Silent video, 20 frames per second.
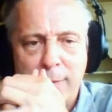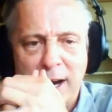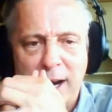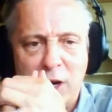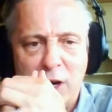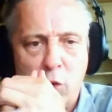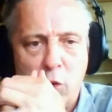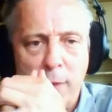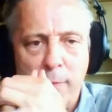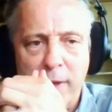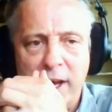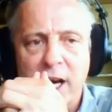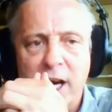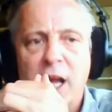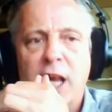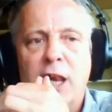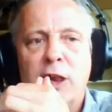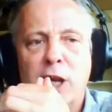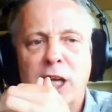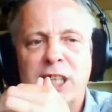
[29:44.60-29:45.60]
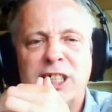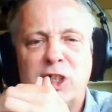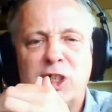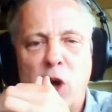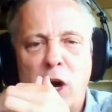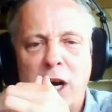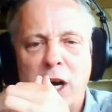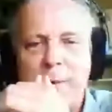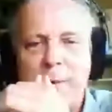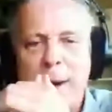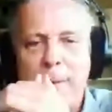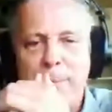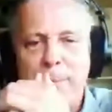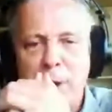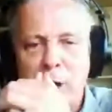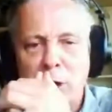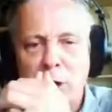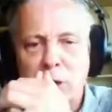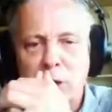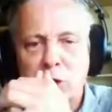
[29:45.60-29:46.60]
about equipment. Let's talk about
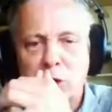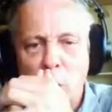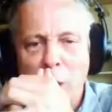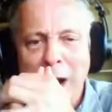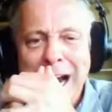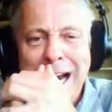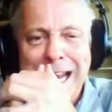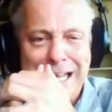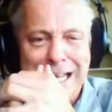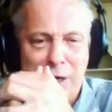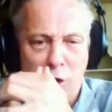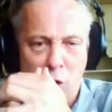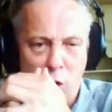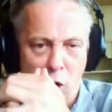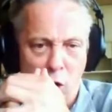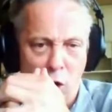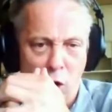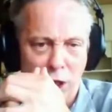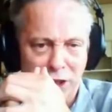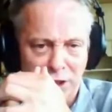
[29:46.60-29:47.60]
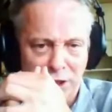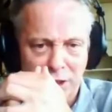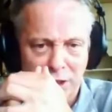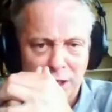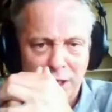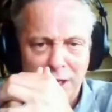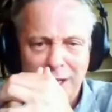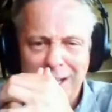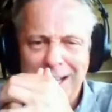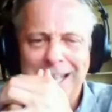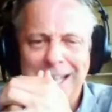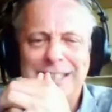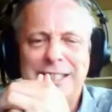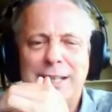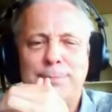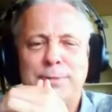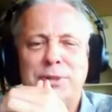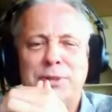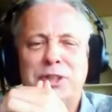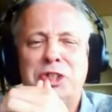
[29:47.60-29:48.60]
pure training costs. It's
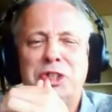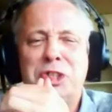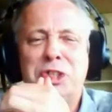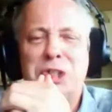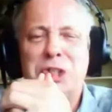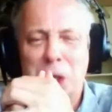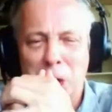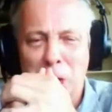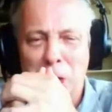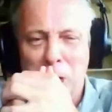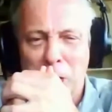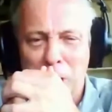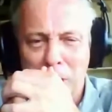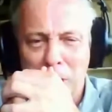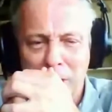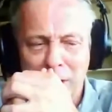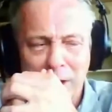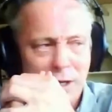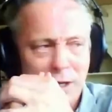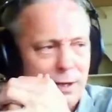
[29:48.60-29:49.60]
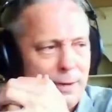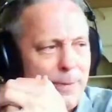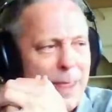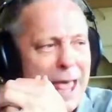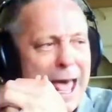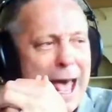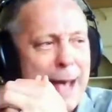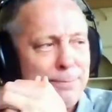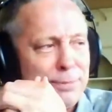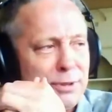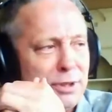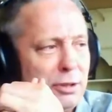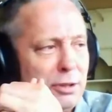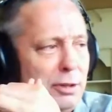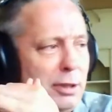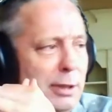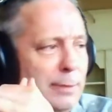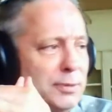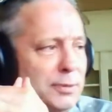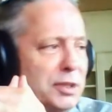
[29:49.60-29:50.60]
absurd.
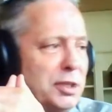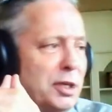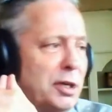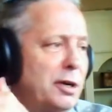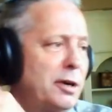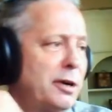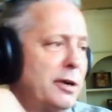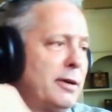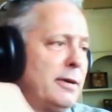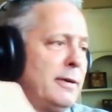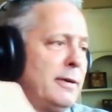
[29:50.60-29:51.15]
Absolutely absurd.